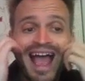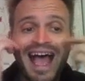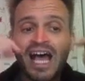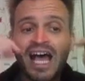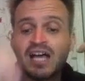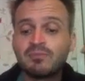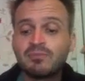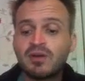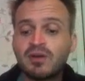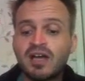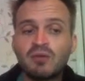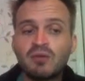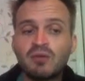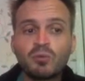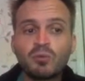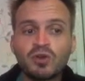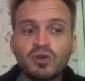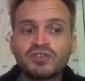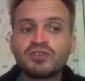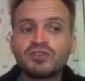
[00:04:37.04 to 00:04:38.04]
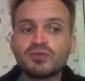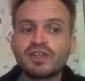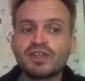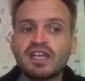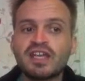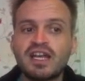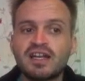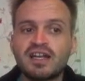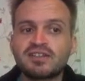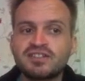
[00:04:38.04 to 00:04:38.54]
And we want to know the
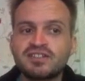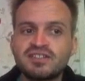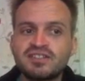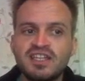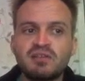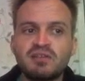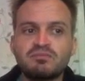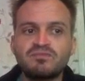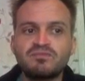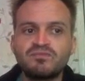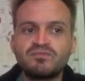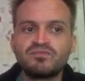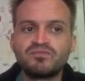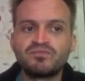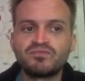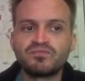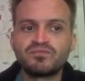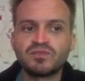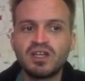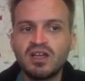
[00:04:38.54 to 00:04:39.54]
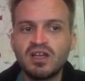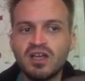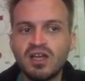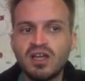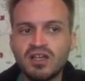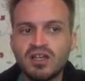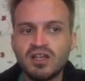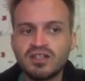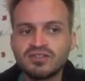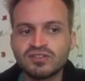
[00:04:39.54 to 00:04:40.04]
character's name.
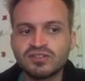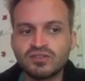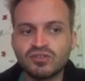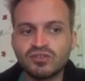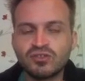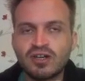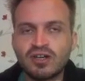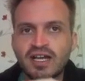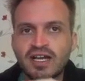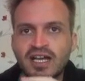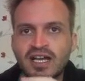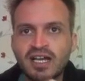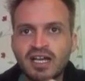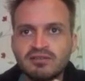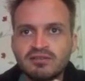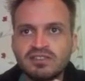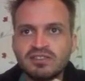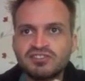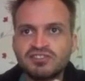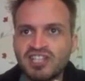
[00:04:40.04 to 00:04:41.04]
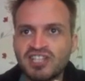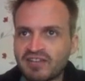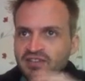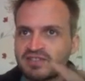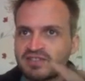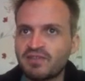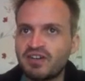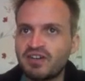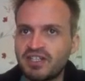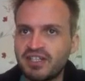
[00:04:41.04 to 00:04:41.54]
So Java
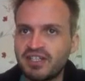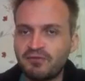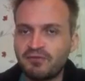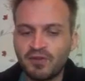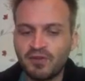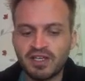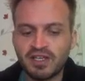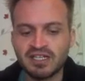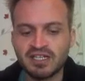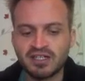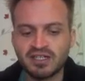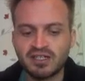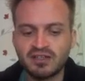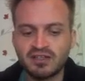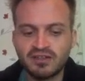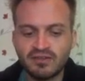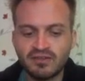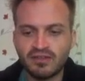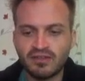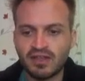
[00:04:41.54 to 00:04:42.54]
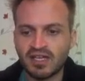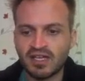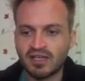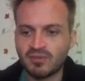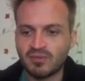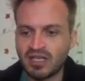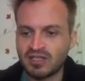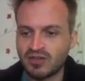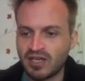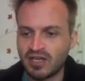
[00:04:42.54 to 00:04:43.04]
is very different here,
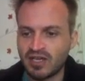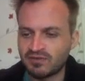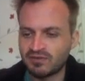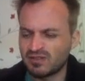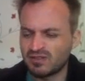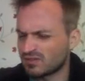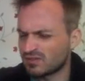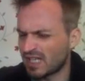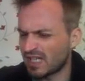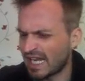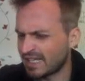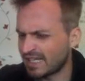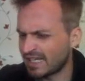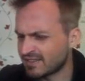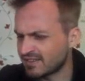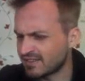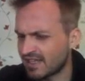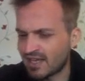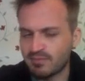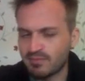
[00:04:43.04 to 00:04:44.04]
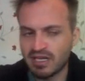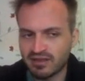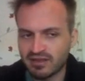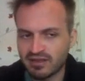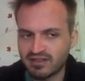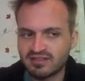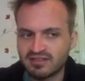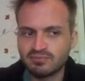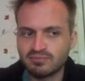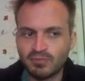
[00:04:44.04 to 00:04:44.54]
and you have to use get and set
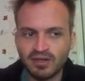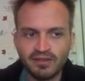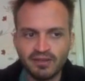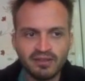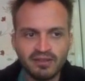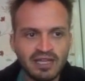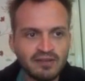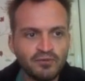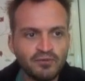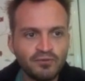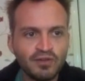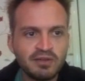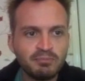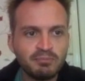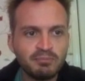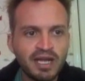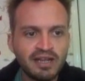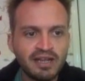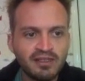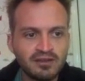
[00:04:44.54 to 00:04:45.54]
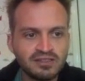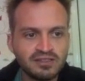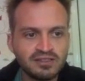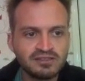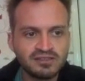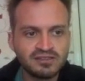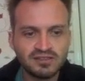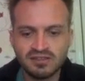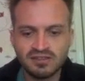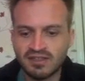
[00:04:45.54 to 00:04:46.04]
methods, but thankfully
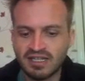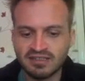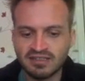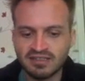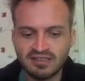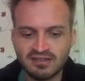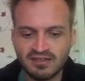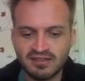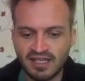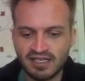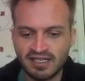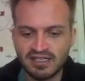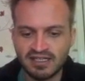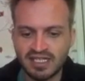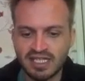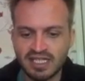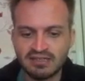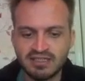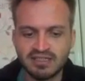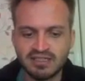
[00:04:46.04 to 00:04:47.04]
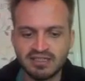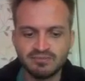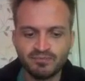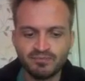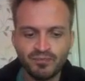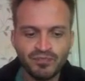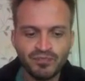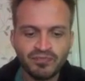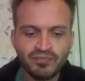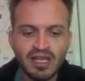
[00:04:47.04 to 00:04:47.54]
Python's nice and tidy and
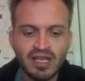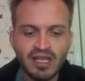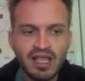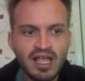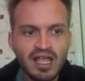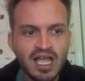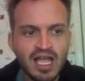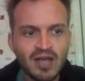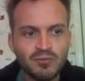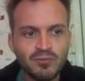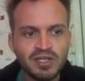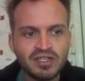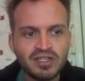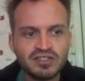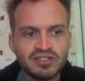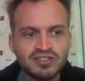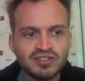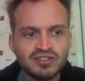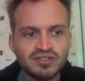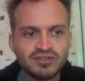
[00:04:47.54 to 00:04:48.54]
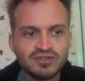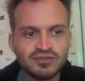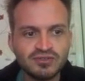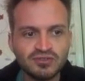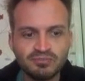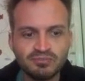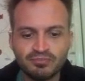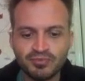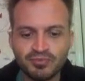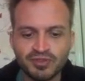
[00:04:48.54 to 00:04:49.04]
clean, and we can just
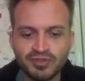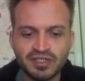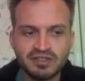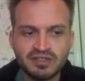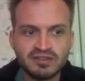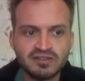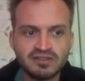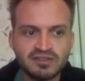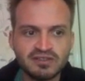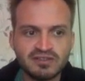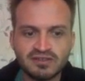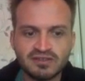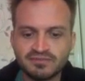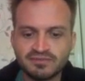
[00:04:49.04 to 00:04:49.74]
do print